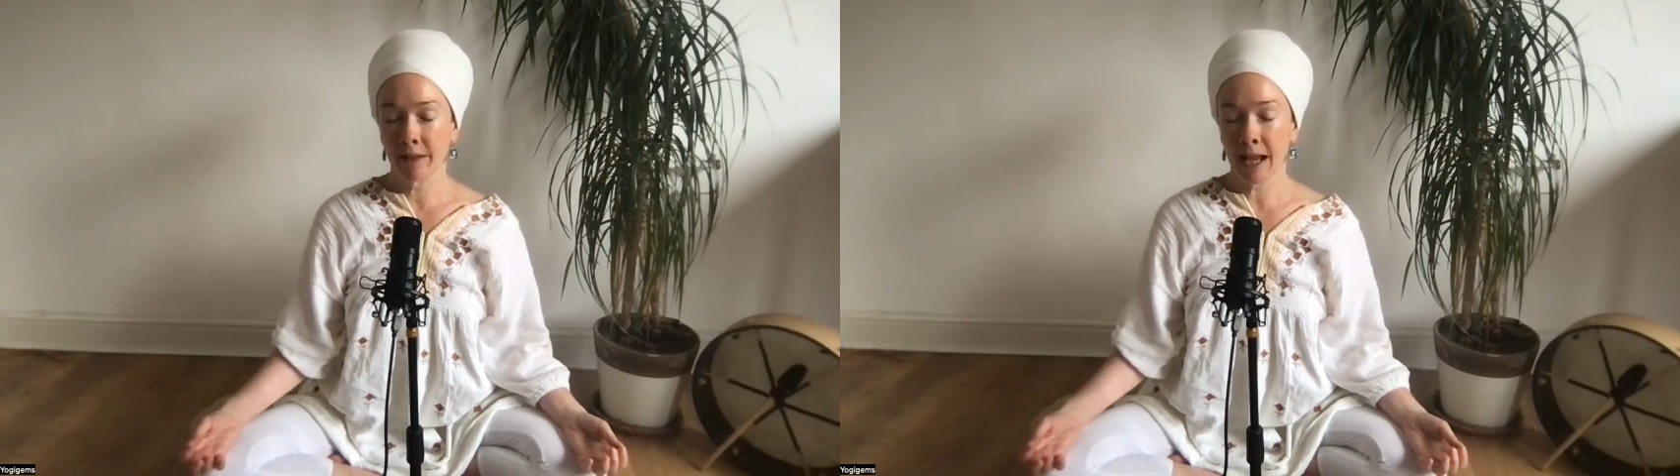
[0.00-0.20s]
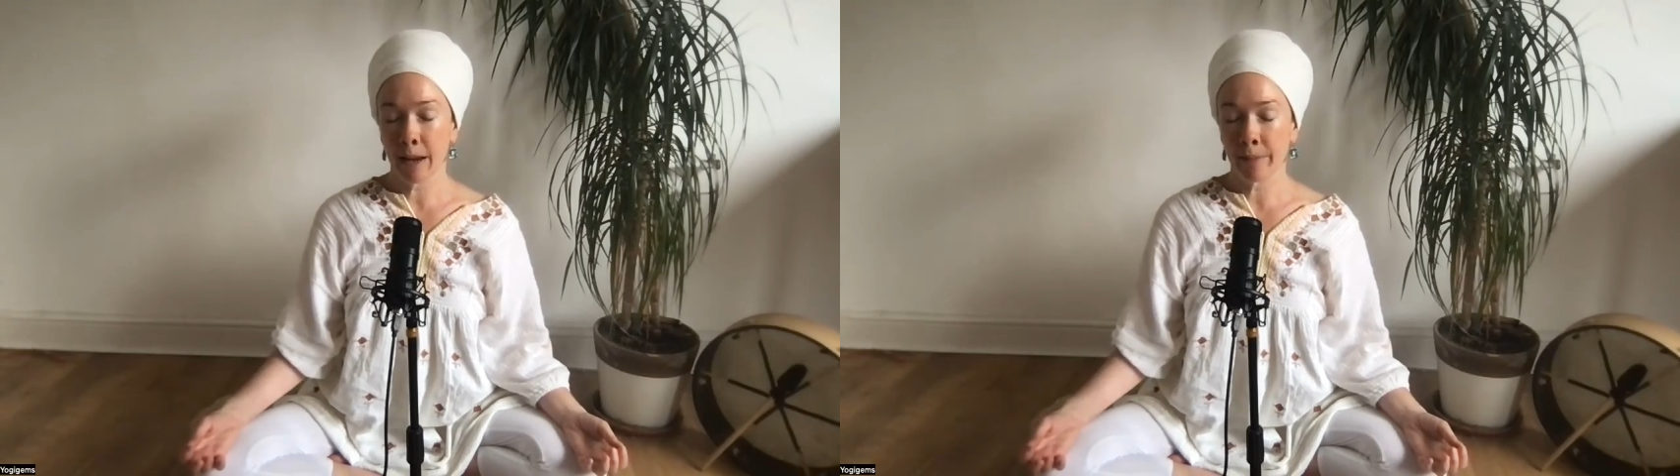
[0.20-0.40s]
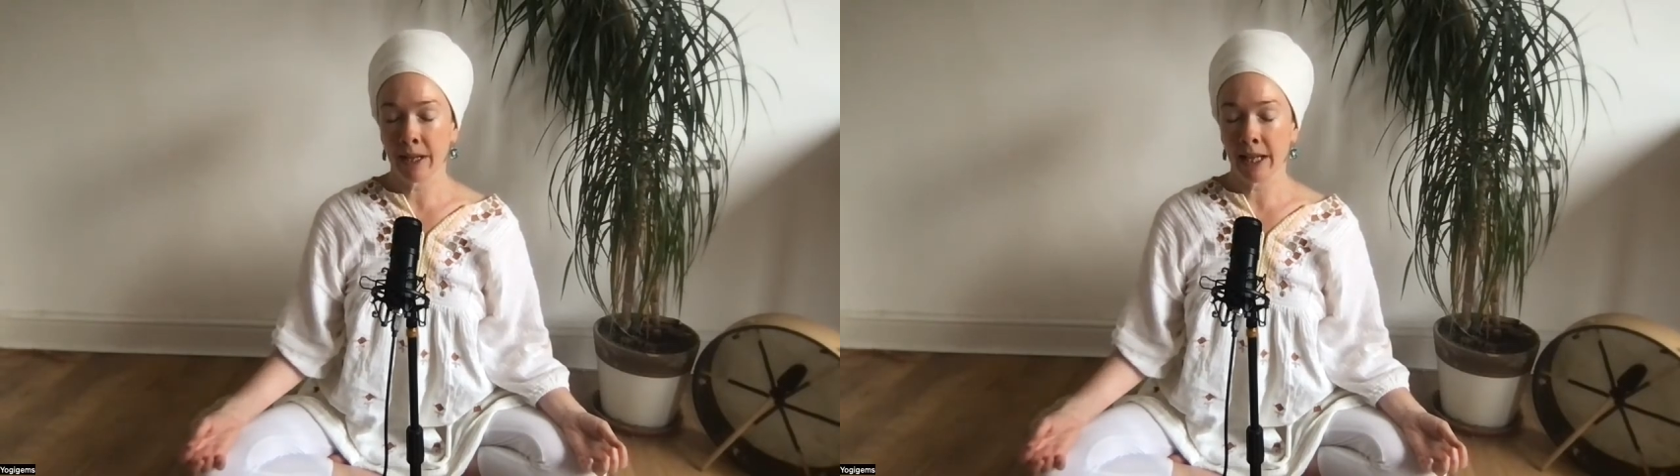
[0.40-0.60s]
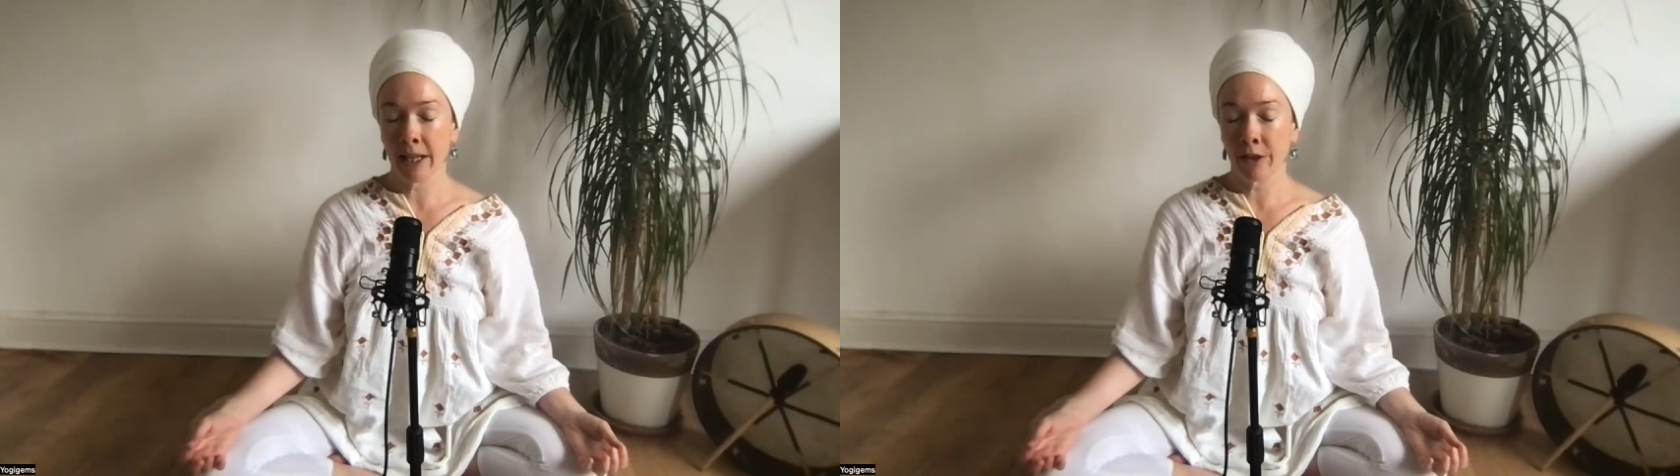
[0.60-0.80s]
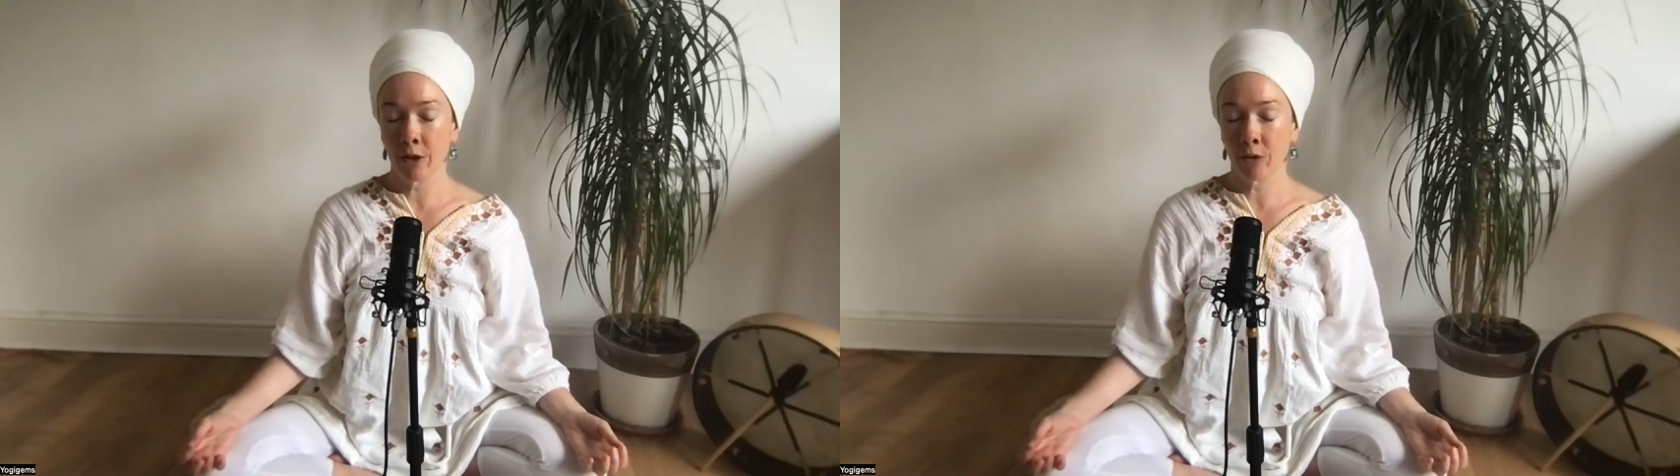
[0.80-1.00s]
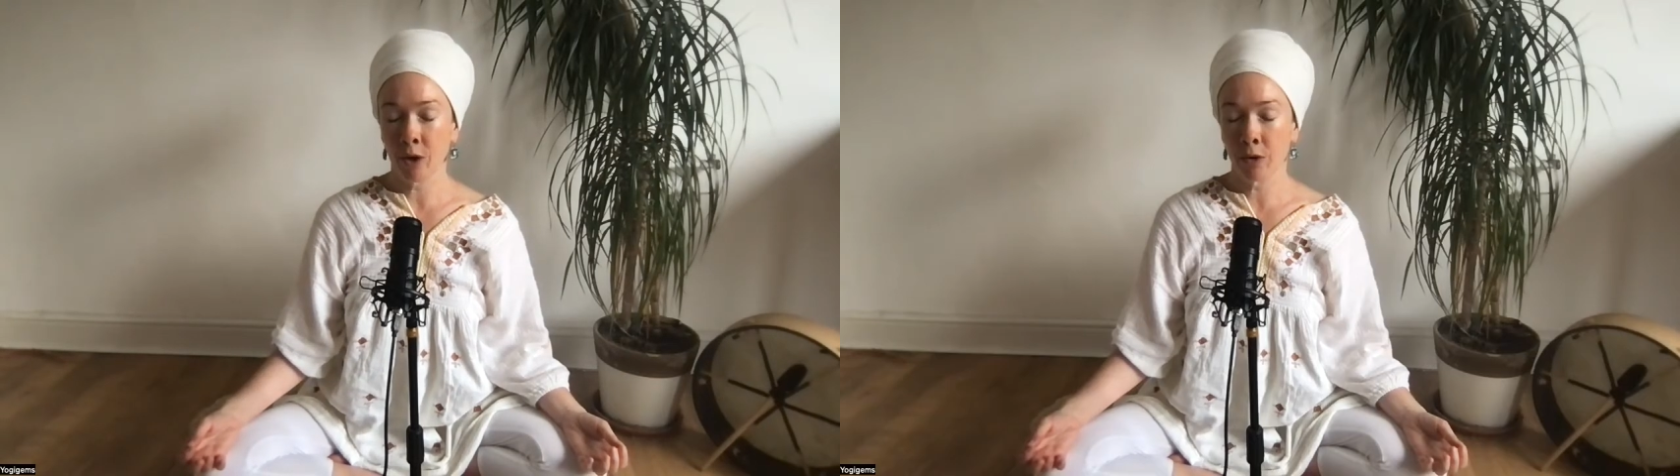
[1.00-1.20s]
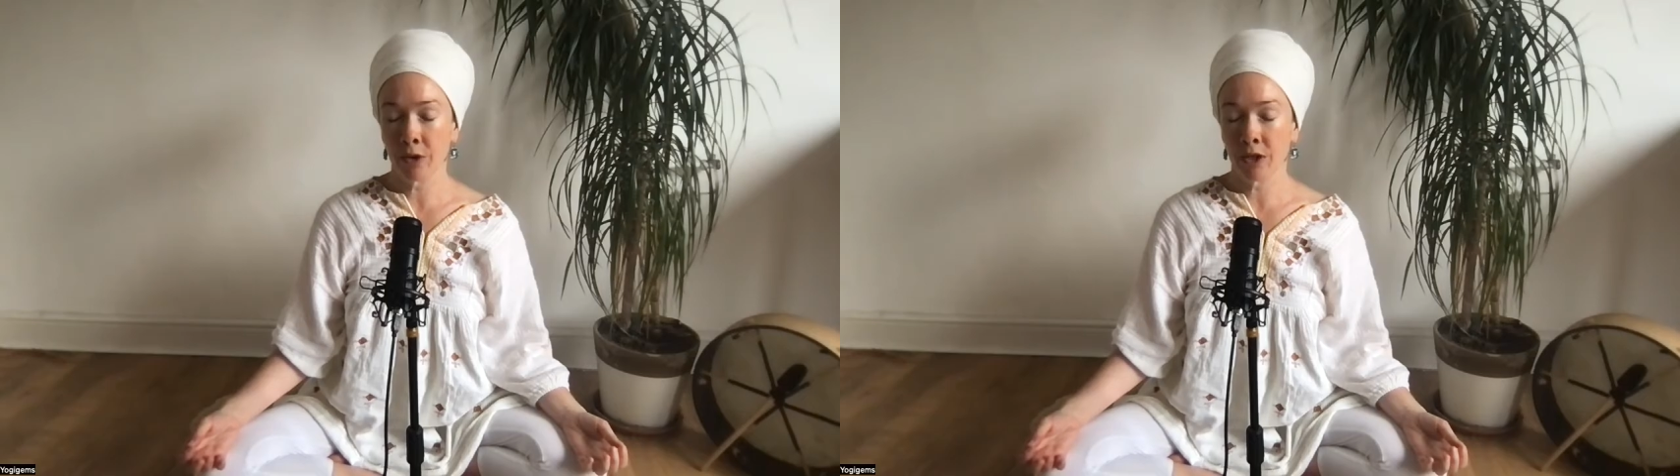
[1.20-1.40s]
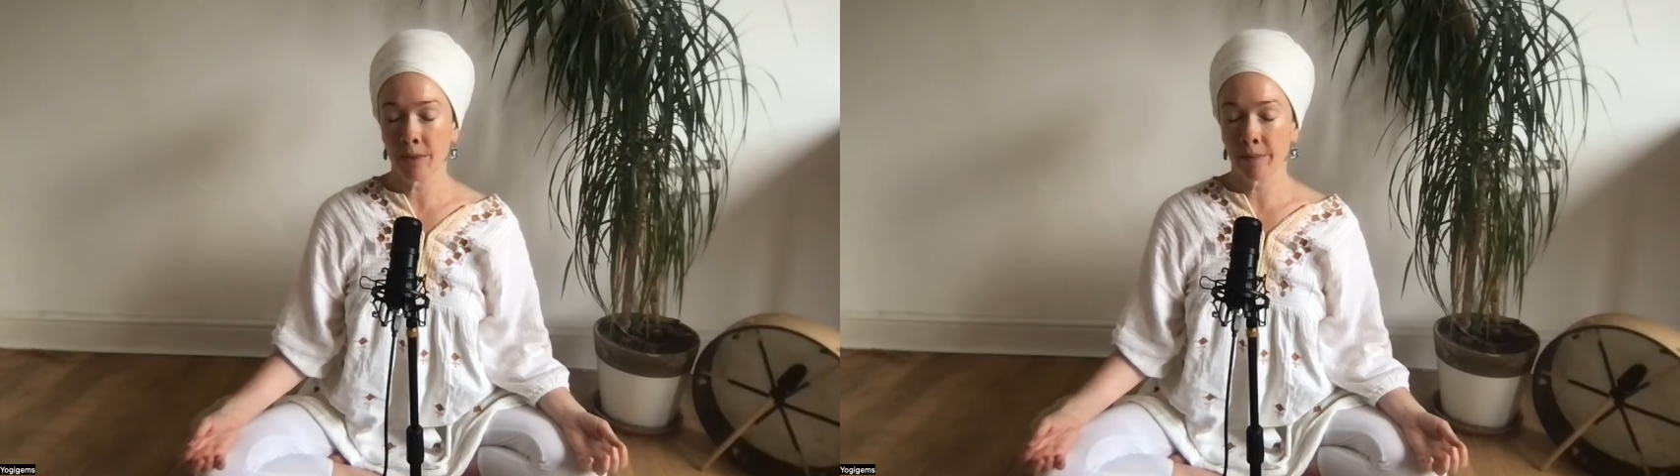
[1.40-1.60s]
happening in the
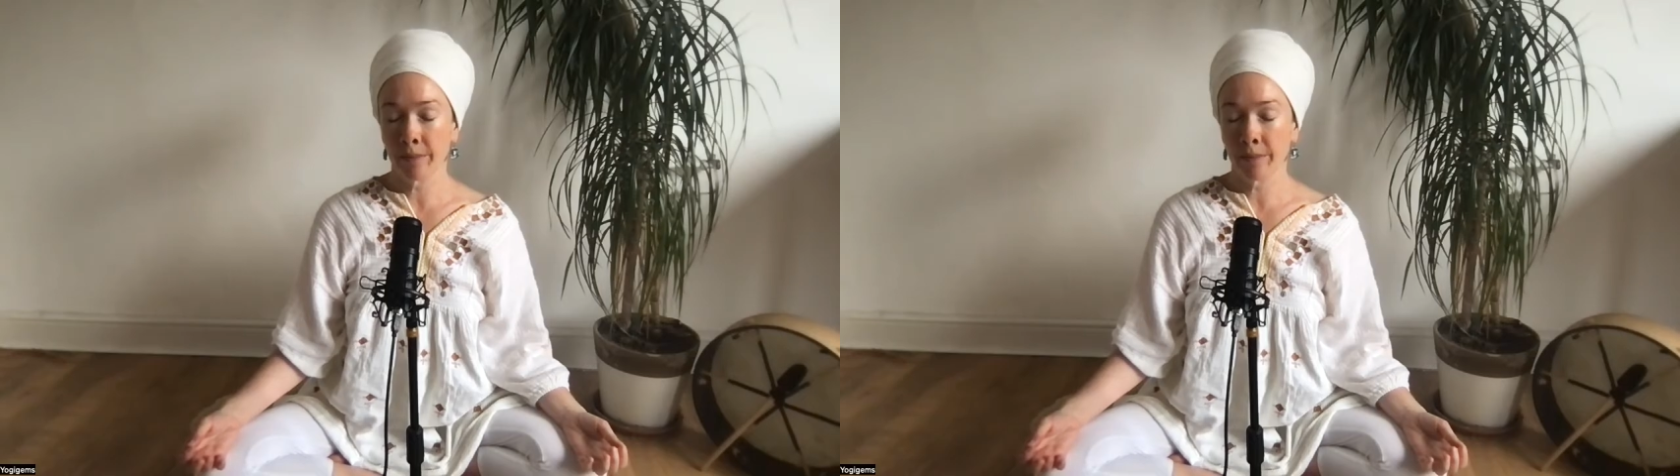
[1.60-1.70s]
throat.